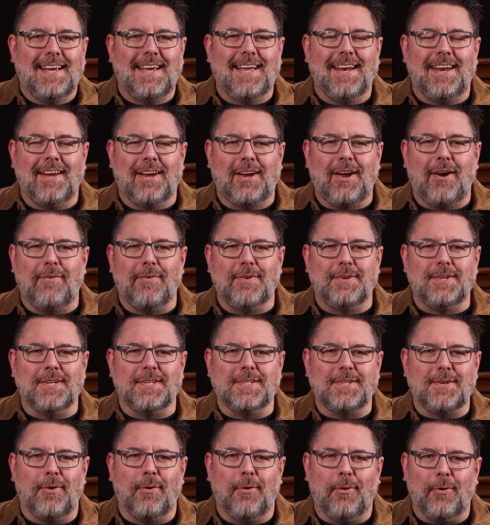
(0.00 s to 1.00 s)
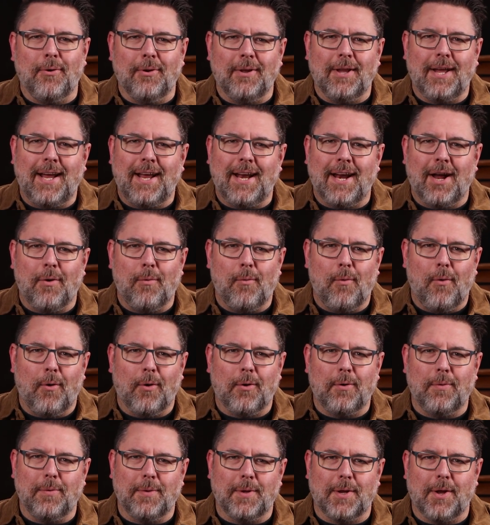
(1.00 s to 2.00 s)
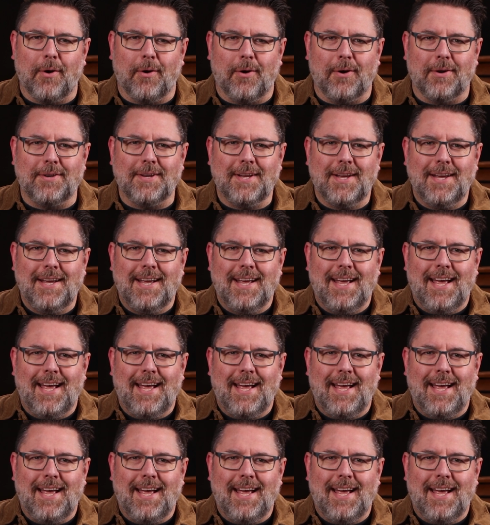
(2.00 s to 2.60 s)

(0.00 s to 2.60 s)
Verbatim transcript: can encourage us all in our walk with God.